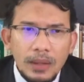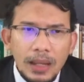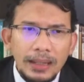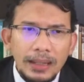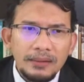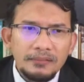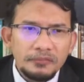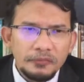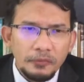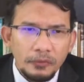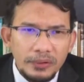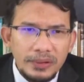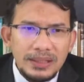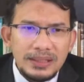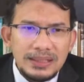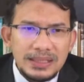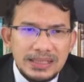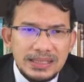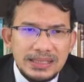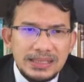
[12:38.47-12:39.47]
And for
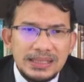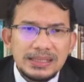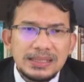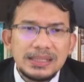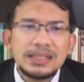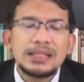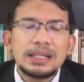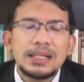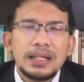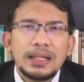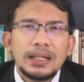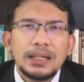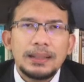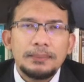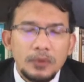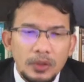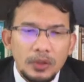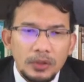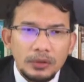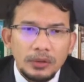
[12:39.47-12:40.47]
the diseases,
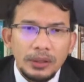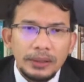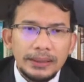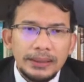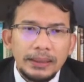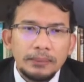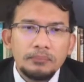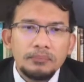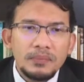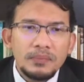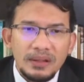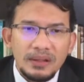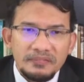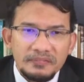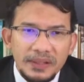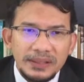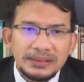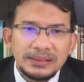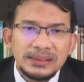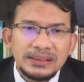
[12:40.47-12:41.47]
Ibn Qayyim
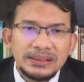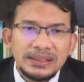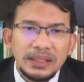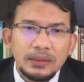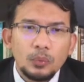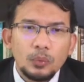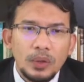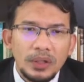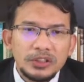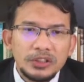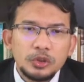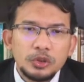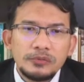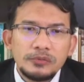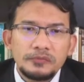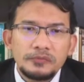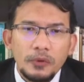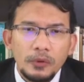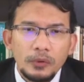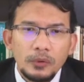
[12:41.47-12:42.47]
advises that one
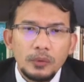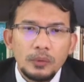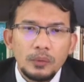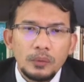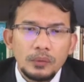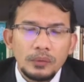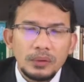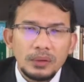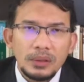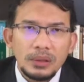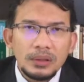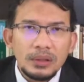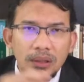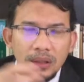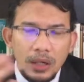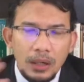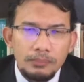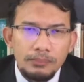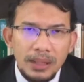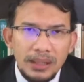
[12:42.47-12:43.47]
should follow
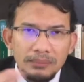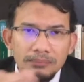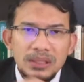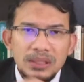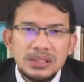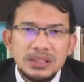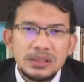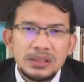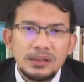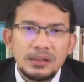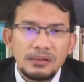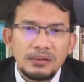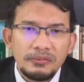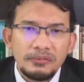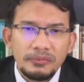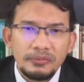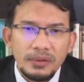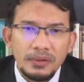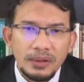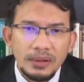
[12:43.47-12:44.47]
the commandments
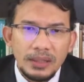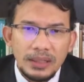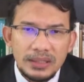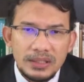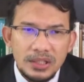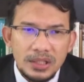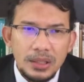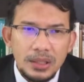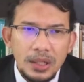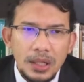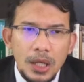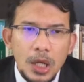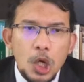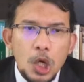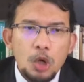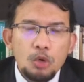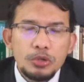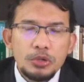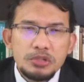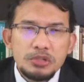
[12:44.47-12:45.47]
of the religion,
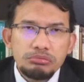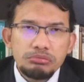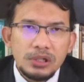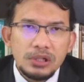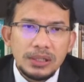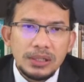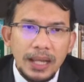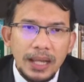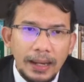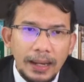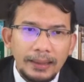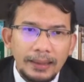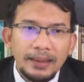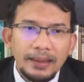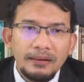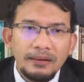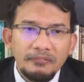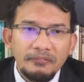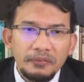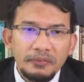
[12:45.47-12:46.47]
which were
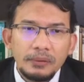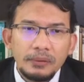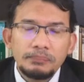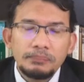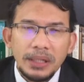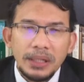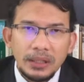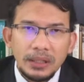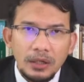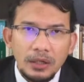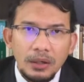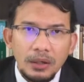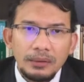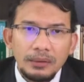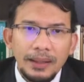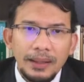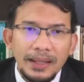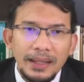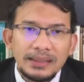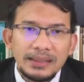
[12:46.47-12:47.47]
directly revealed by
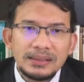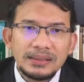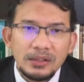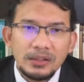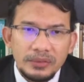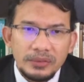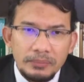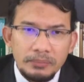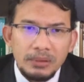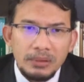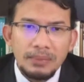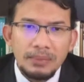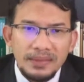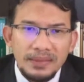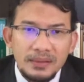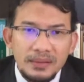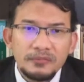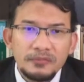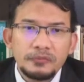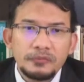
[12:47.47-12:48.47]
God as the ultimate
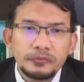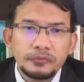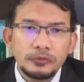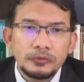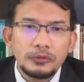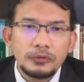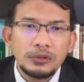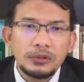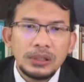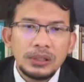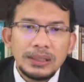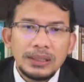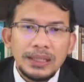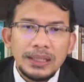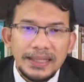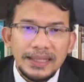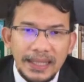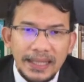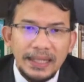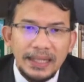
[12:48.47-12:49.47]
method for
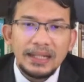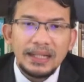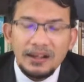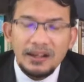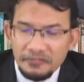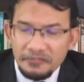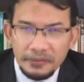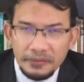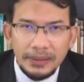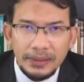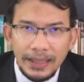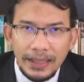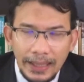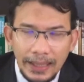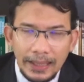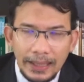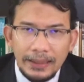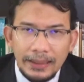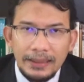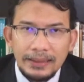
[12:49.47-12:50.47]
attaining comfort
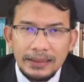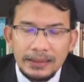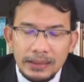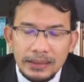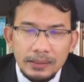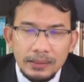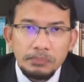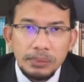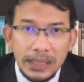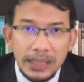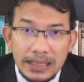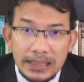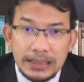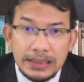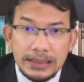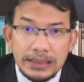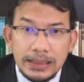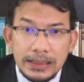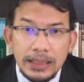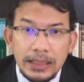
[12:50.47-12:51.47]
and eternal
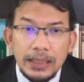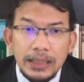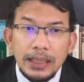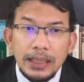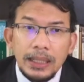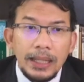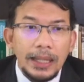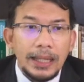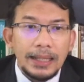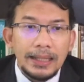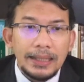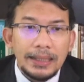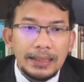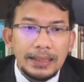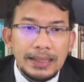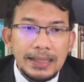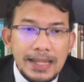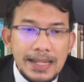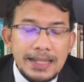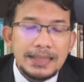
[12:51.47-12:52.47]
bliss.
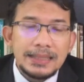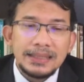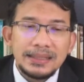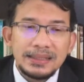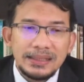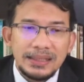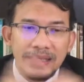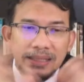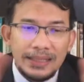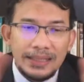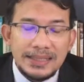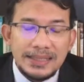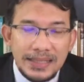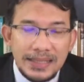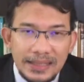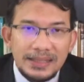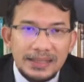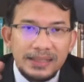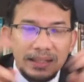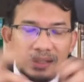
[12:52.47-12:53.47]
And he
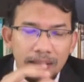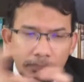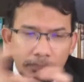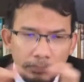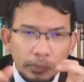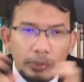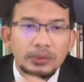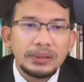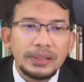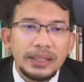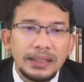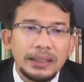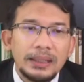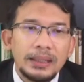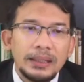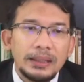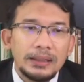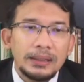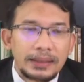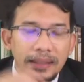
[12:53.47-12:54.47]
says in the book that
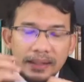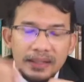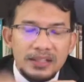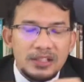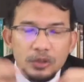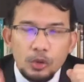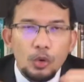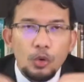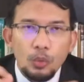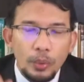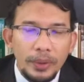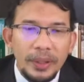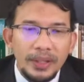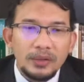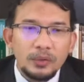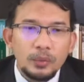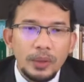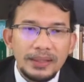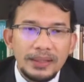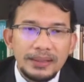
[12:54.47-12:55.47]
there is no
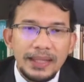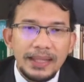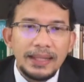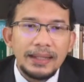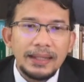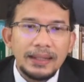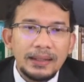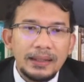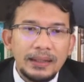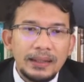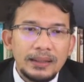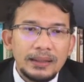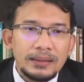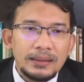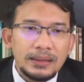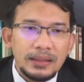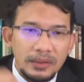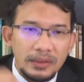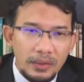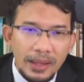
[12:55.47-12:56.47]
way to attain
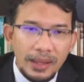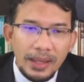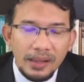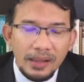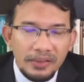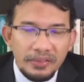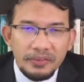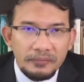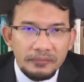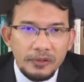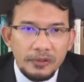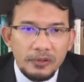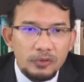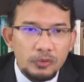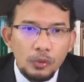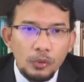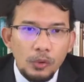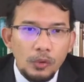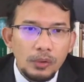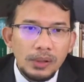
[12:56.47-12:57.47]
the health of the
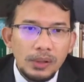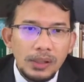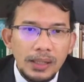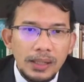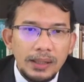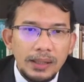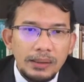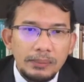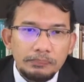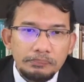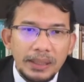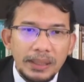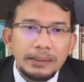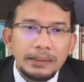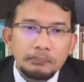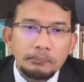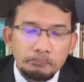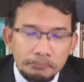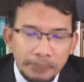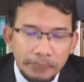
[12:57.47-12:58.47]
soul
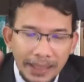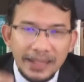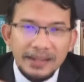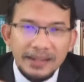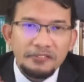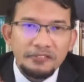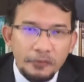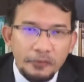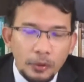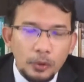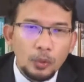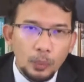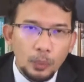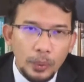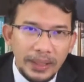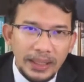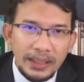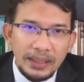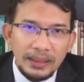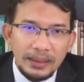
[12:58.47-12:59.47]
but by
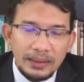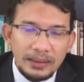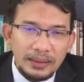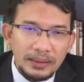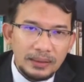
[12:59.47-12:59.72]
following